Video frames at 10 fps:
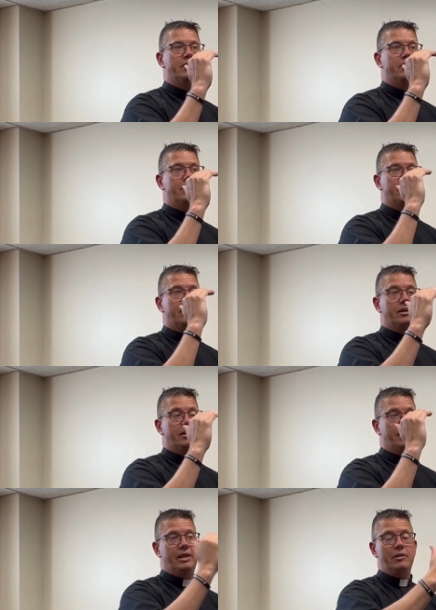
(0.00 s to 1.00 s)
in, in,
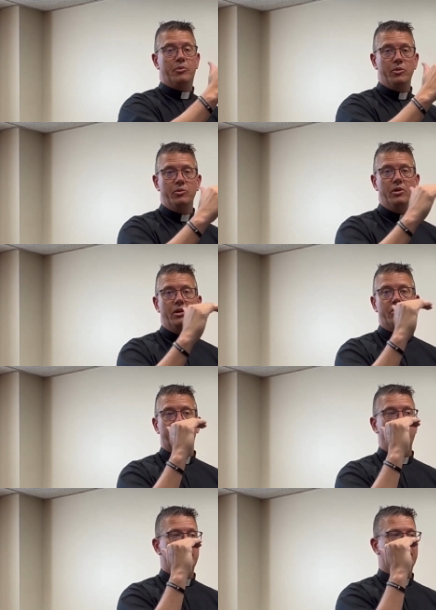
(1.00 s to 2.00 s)
in Hebrew, it was
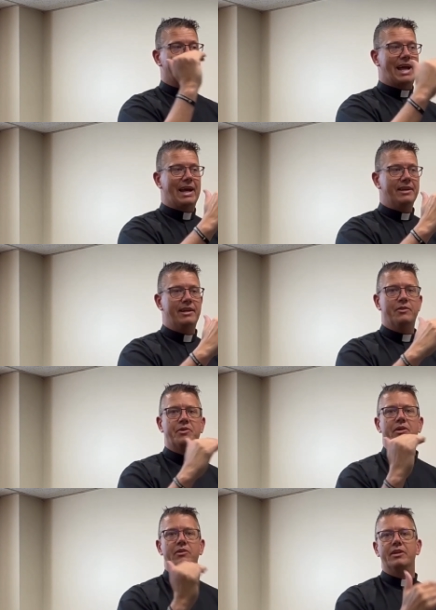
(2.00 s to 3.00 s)
written in Latin, and it
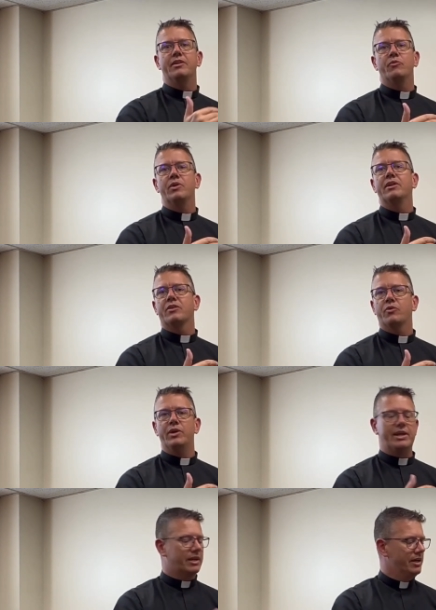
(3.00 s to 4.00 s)
was written in
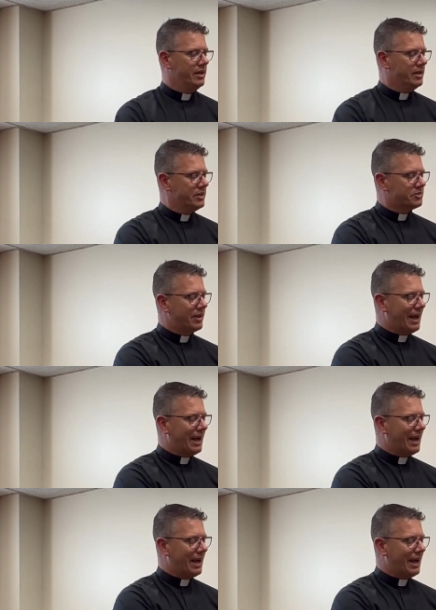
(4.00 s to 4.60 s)
Greek. So the